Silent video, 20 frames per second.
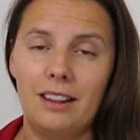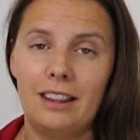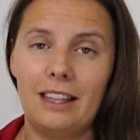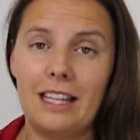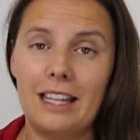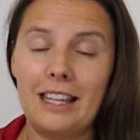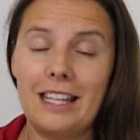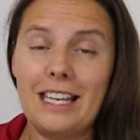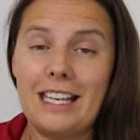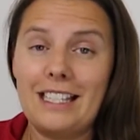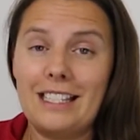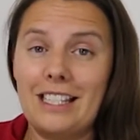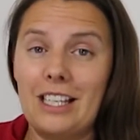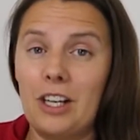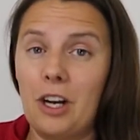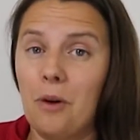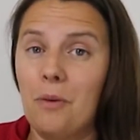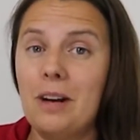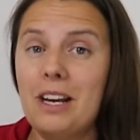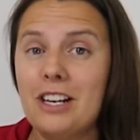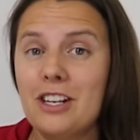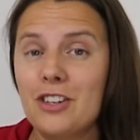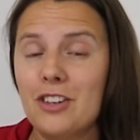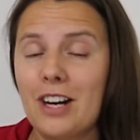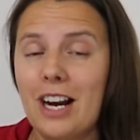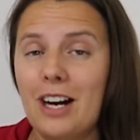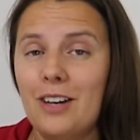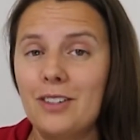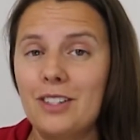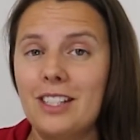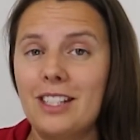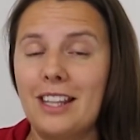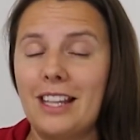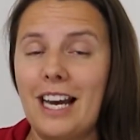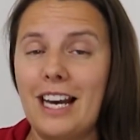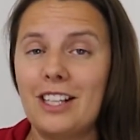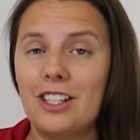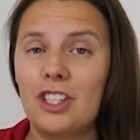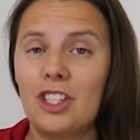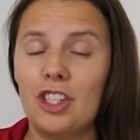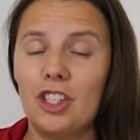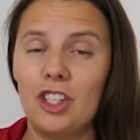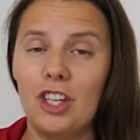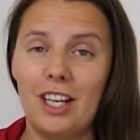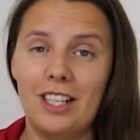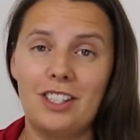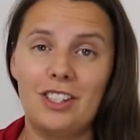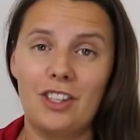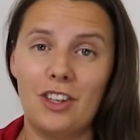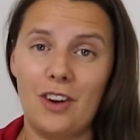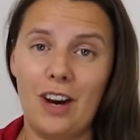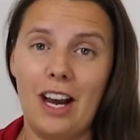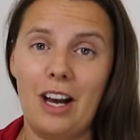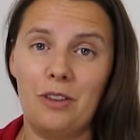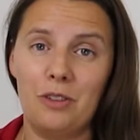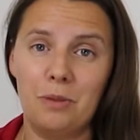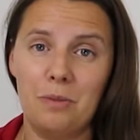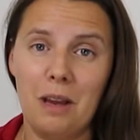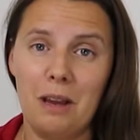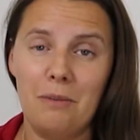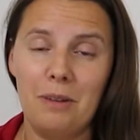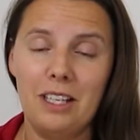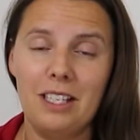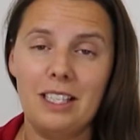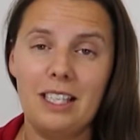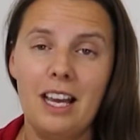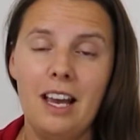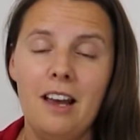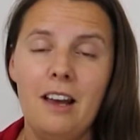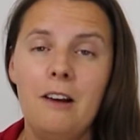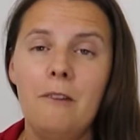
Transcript: the things that go in your house, that's just your house payment.